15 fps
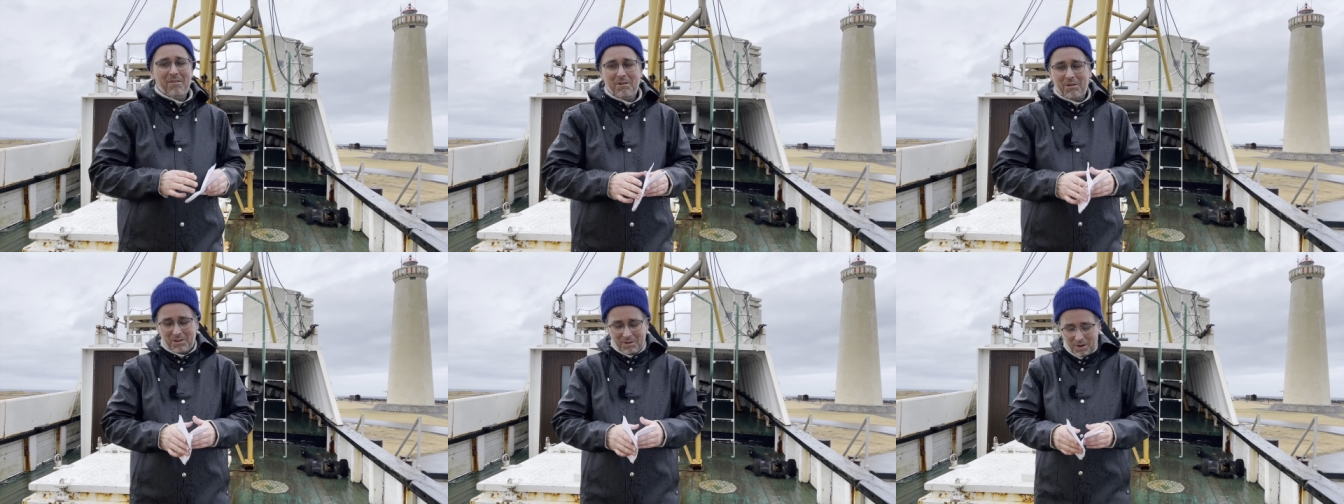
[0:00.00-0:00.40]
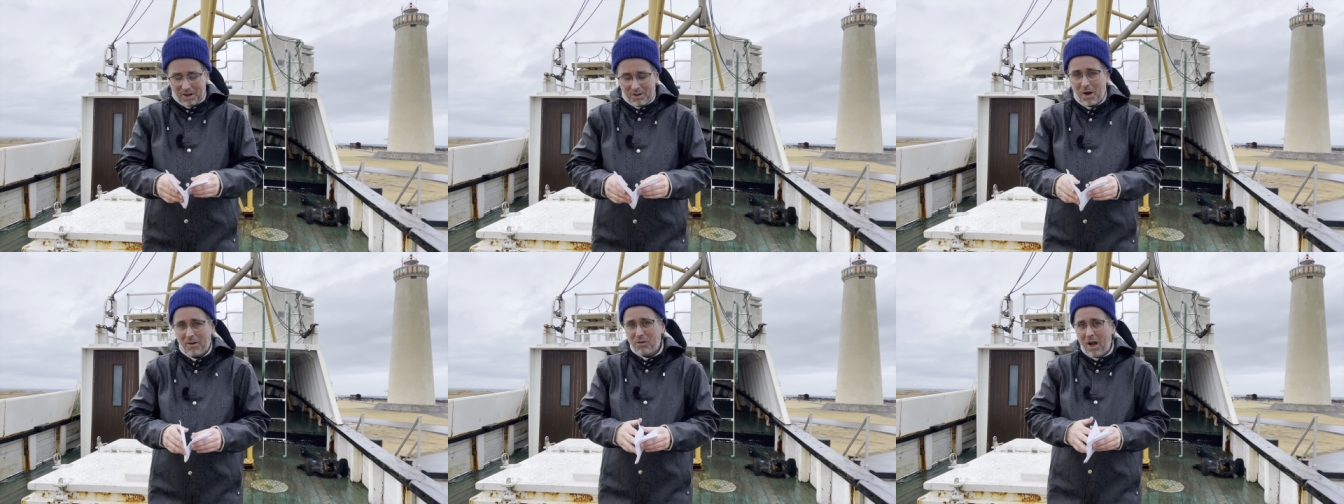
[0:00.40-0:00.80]

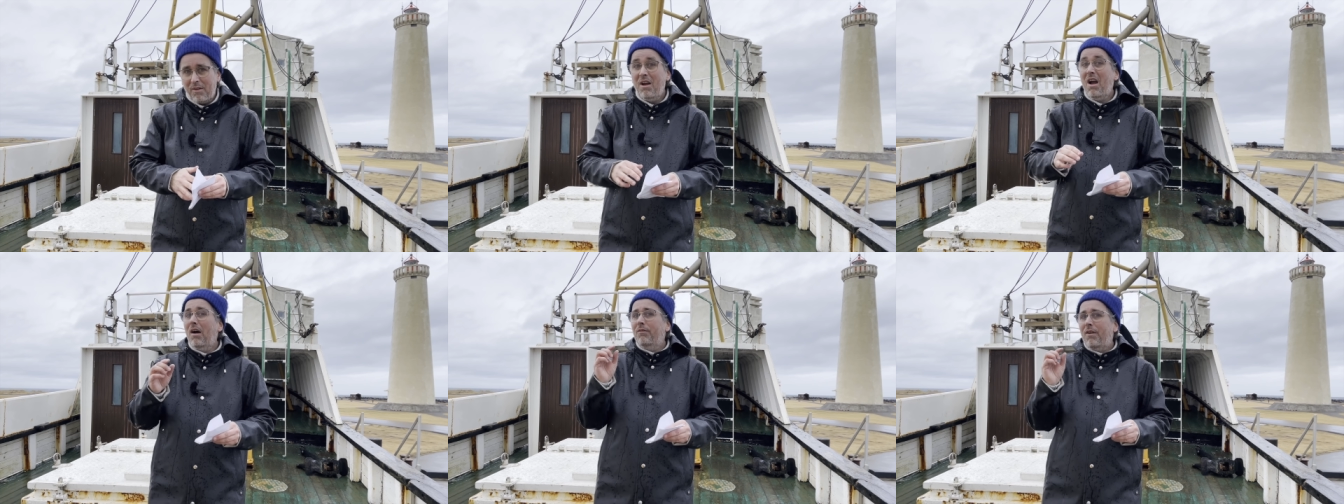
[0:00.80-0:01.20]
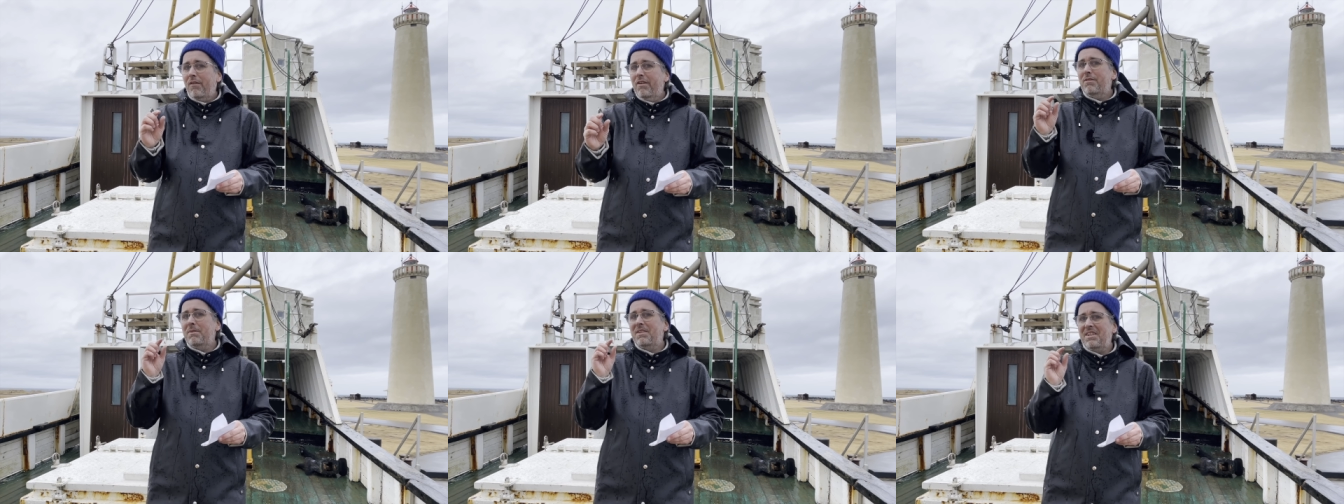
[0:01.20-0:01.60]
You have to have very
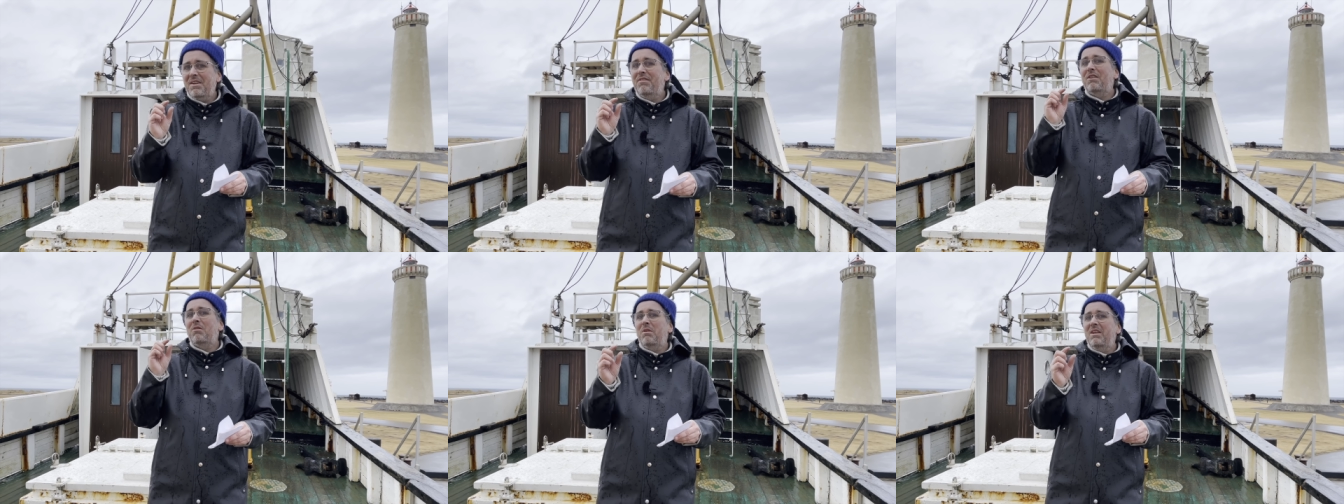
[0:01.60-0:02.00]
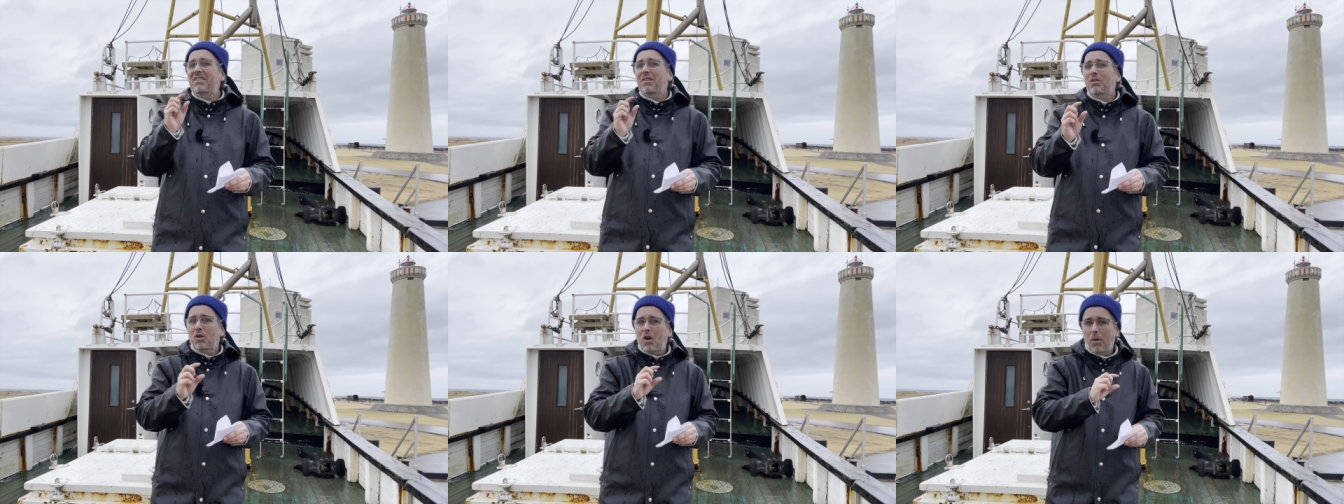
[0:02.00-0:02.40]
specific
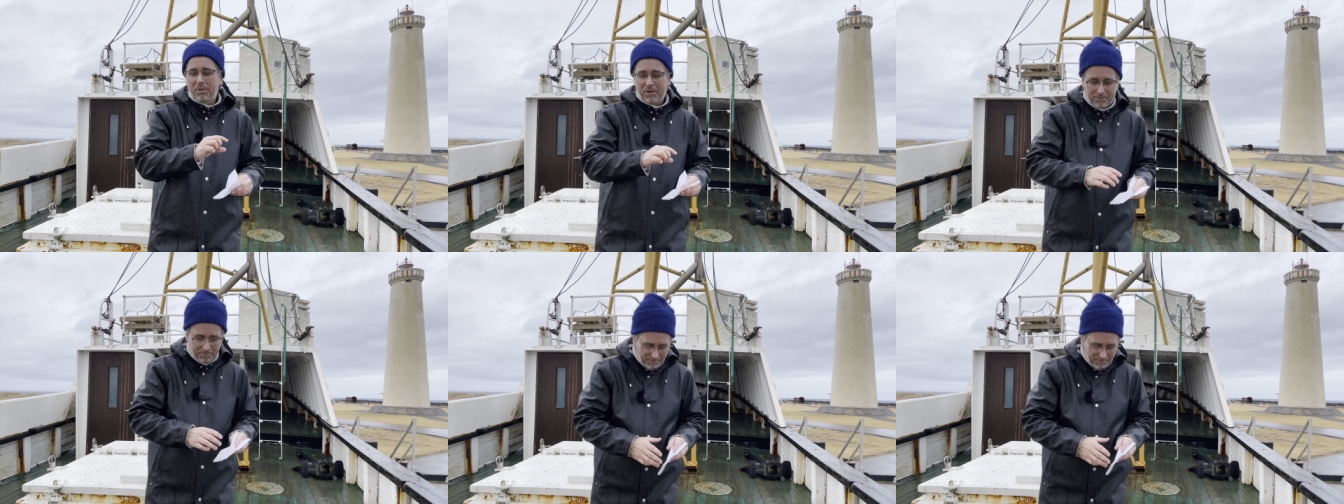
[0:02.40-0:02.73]
reason to come here.